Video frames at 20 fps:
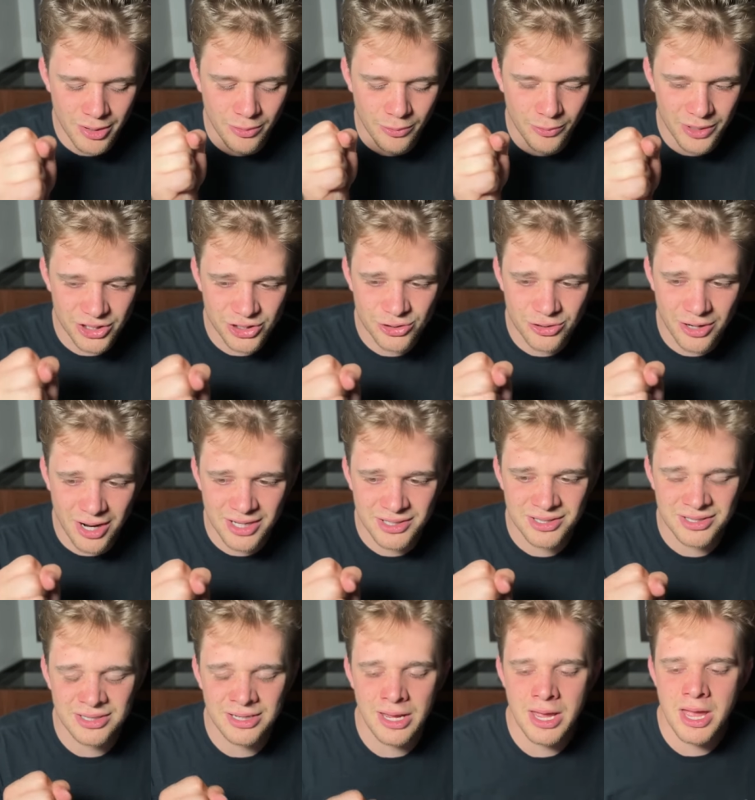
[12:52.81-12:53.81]
we
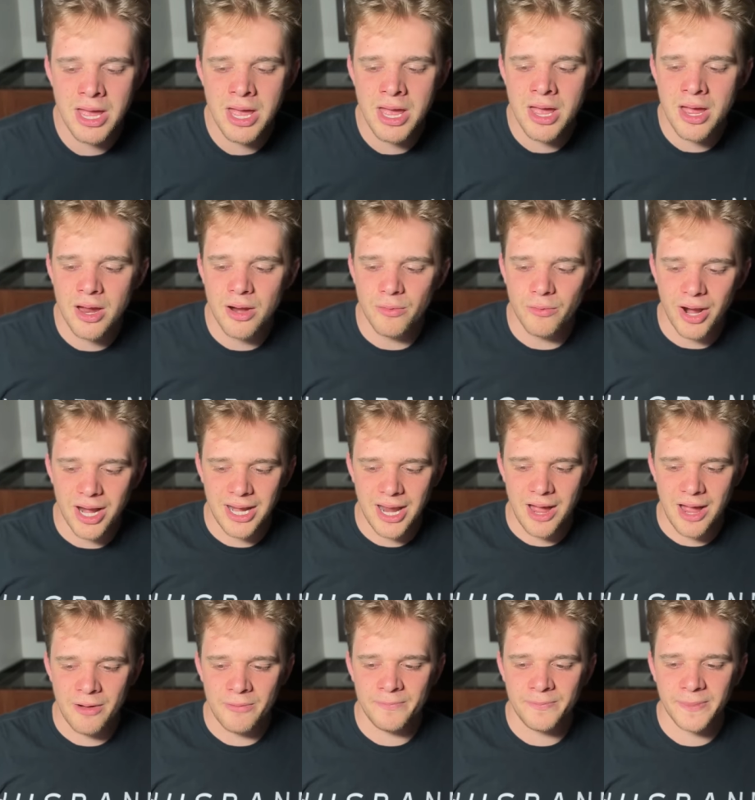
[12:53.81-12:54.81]
trust right now.